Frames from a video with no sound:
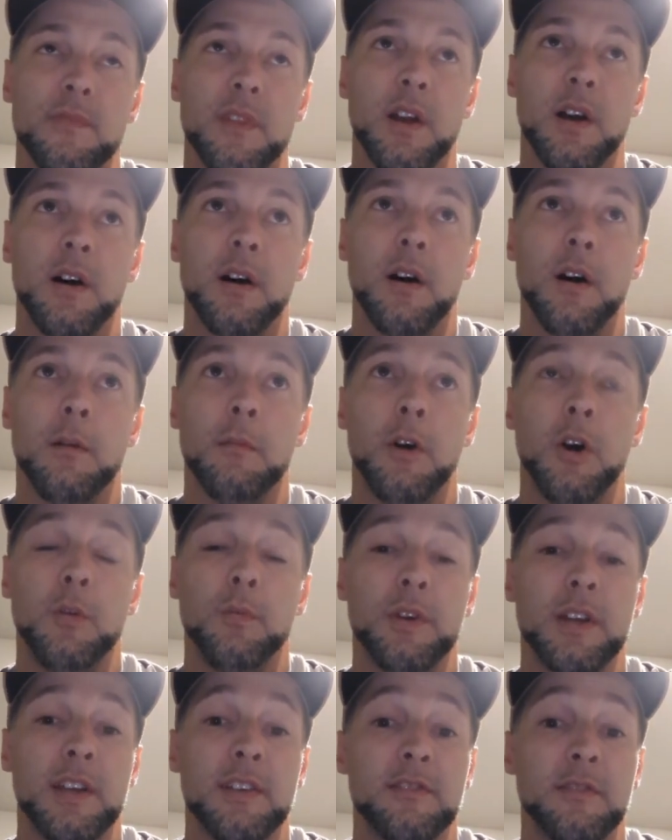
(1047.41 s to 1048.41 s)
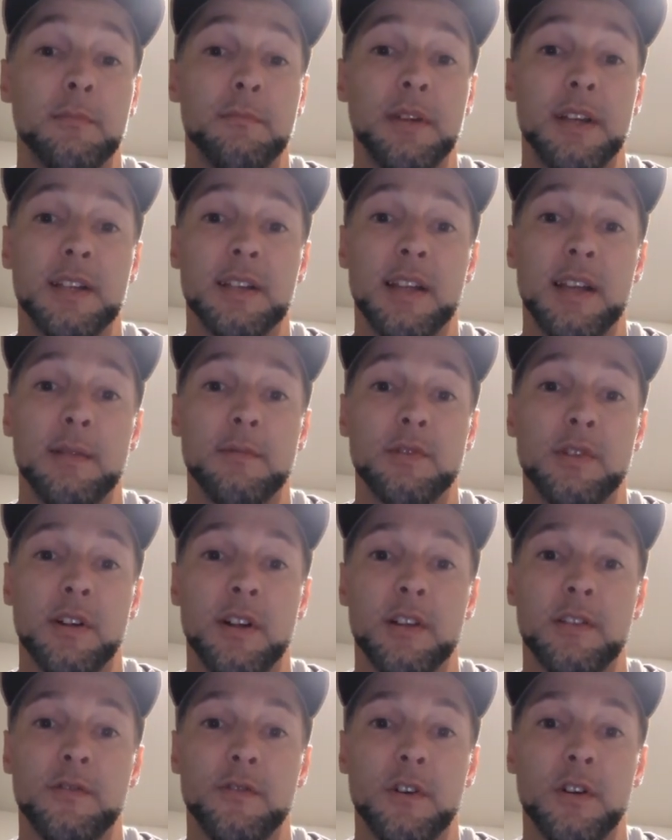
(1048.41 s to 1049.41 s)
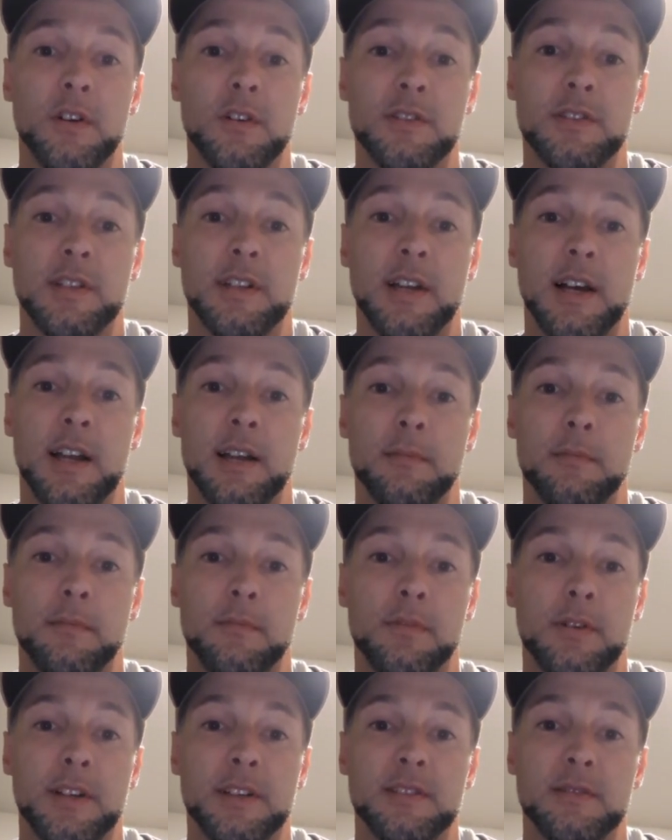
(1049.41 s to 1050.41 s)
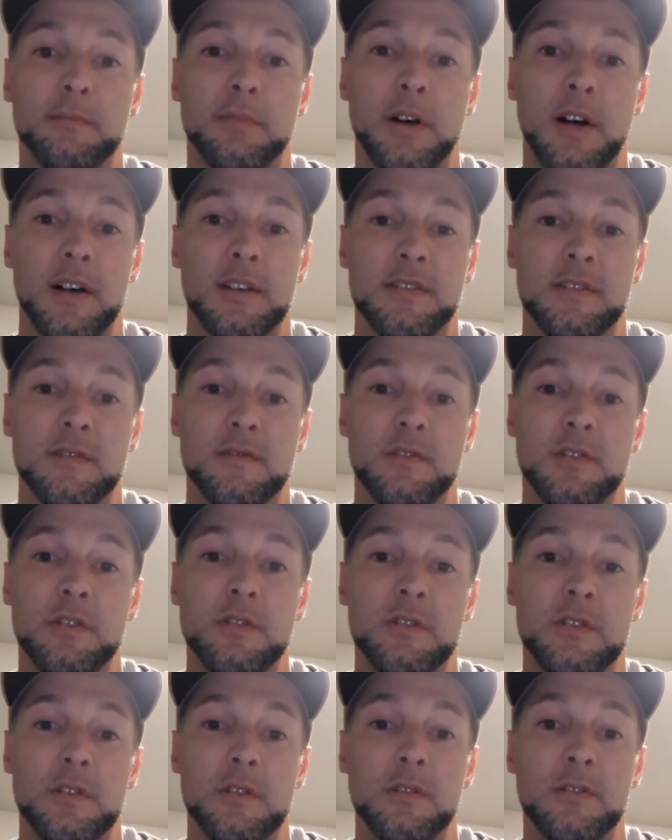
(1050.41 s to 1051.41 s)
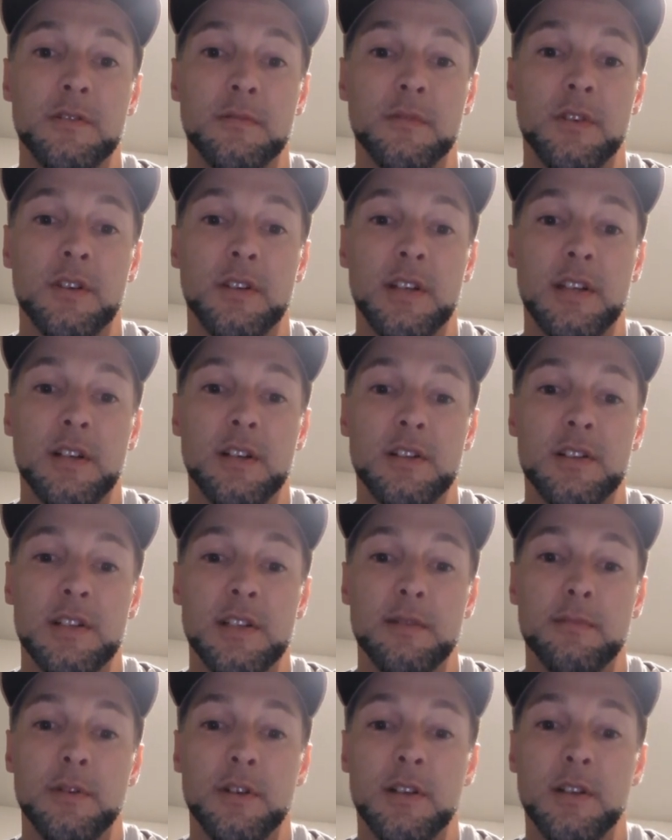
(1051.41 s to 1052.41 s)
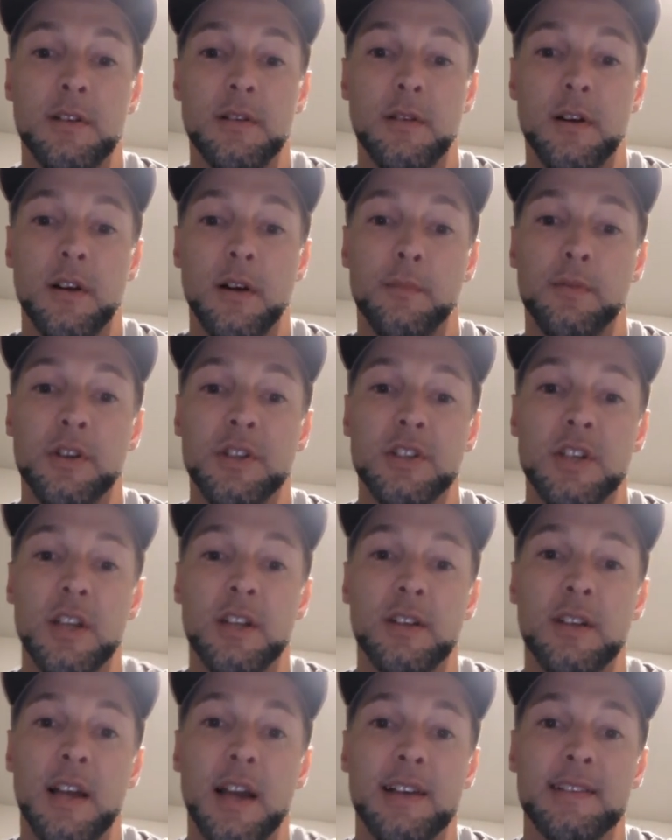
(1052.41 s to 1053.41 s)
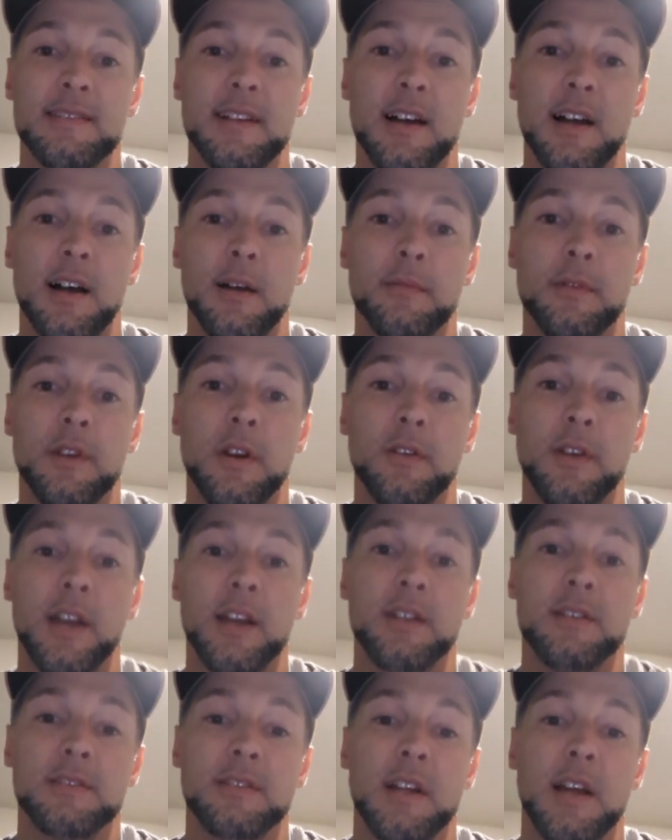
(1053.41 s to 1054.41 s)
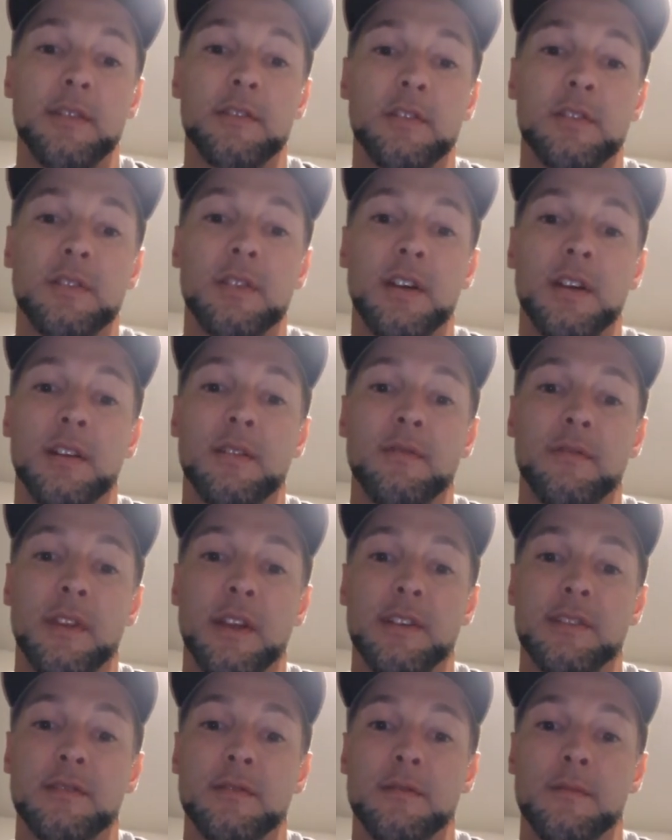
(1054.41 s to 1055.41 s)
Hope we get some big name transfers to kind of bring some positive juju, some good energy. But appreciate you guys' time. Go Gators and have a good day. Thanks.